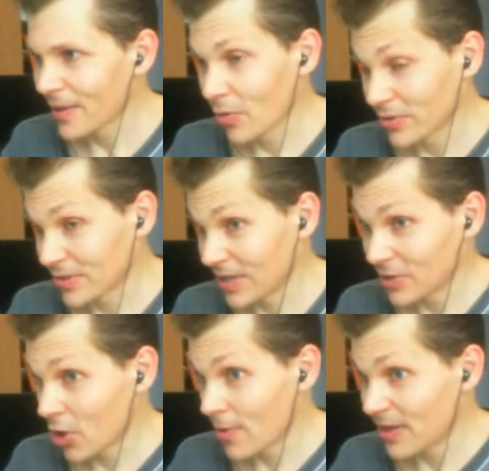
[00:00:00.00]
They'll
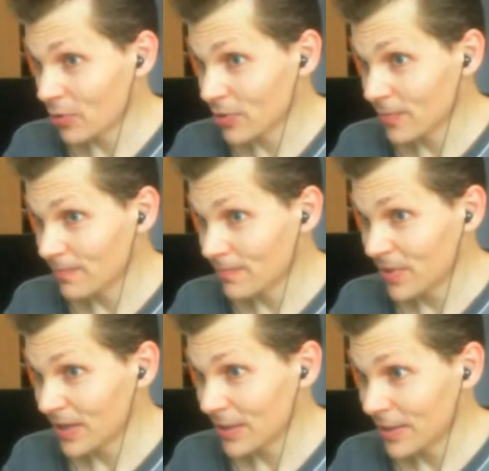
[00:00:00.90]
tend to home in on your
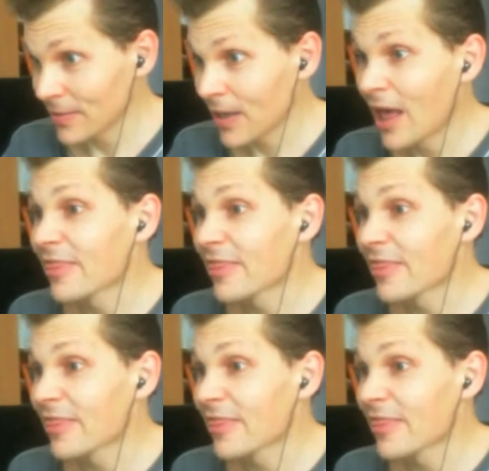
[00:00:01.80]
healer.